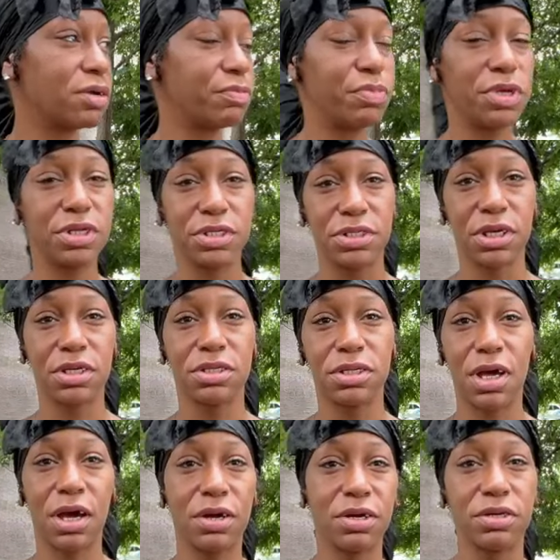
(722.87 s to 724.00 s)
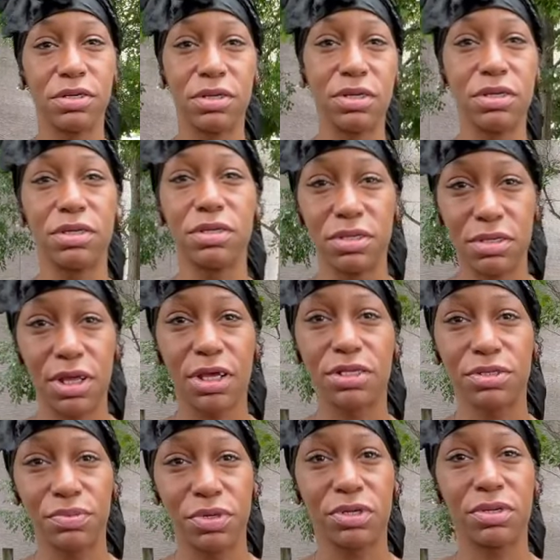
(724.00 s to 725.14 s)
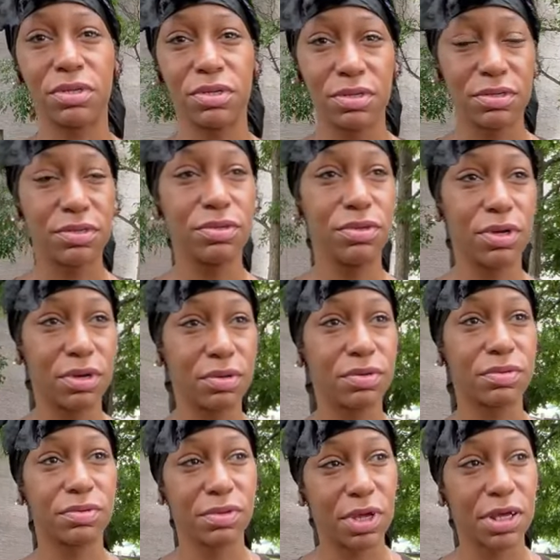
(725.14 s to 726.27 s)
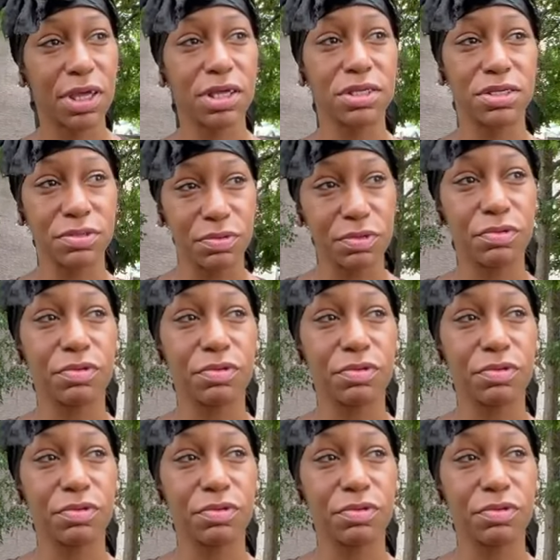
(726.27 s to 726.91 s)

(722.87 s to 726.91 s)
of being sick and tired, that's when, you know, I guess